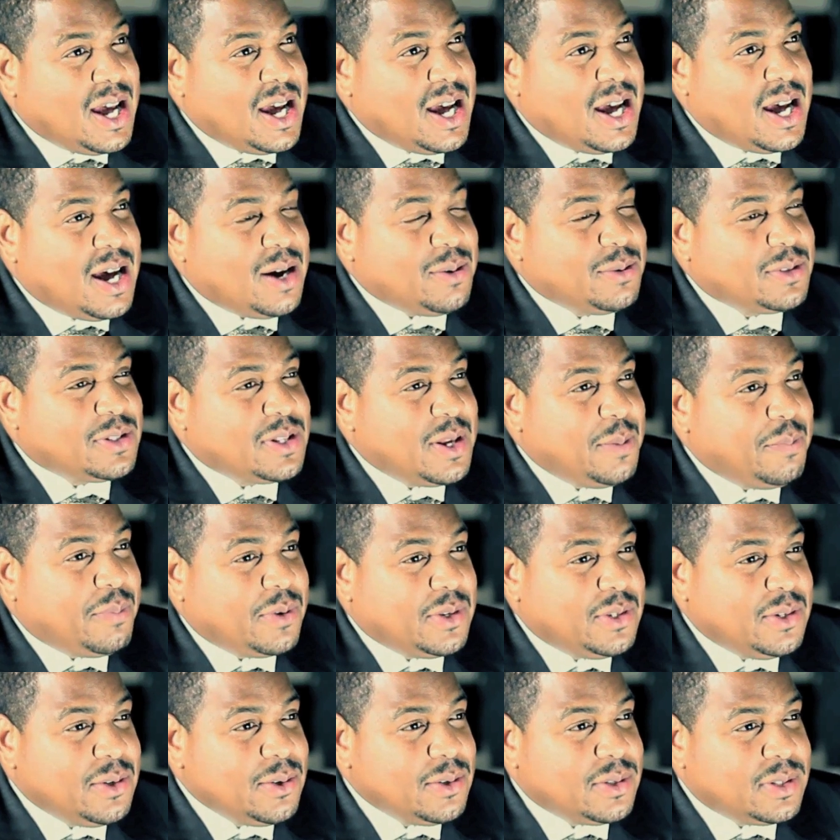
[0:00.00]
I would say
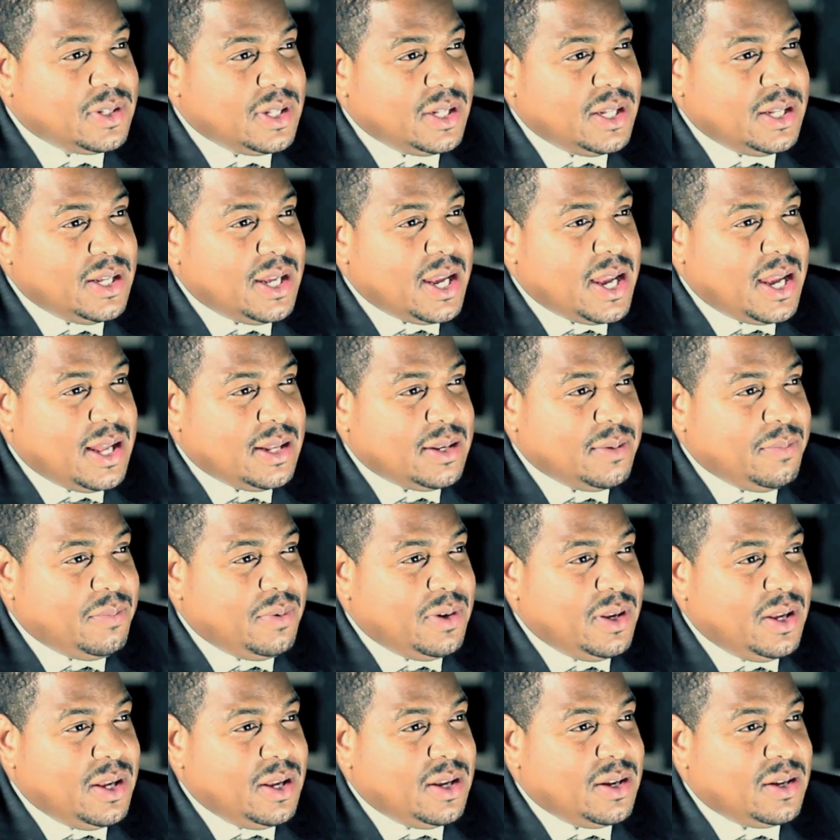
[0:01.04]
producing, it had to
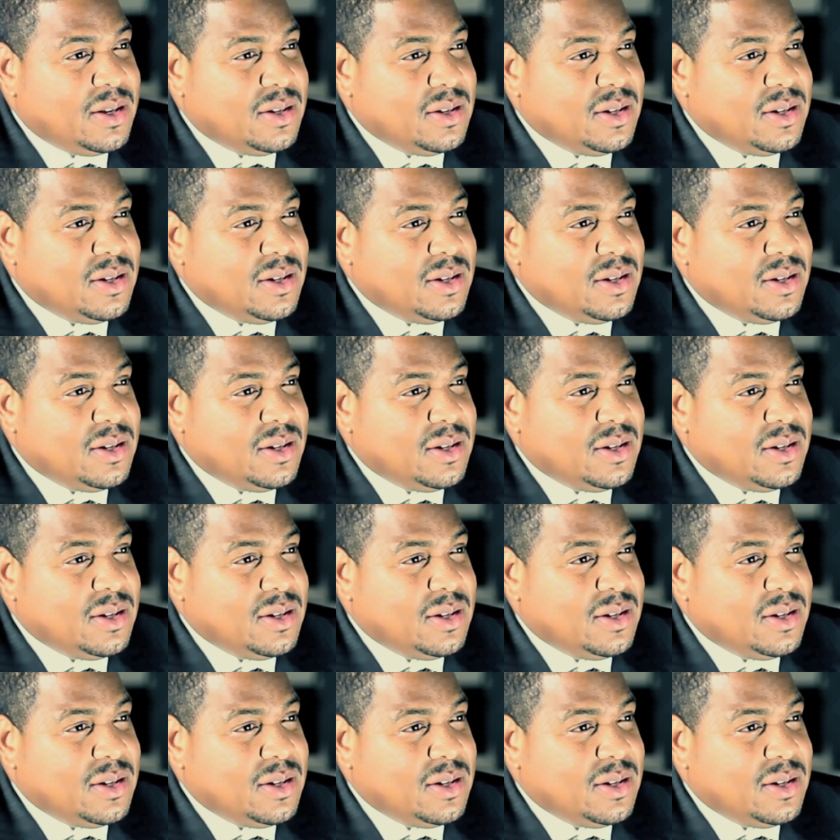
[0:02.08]
be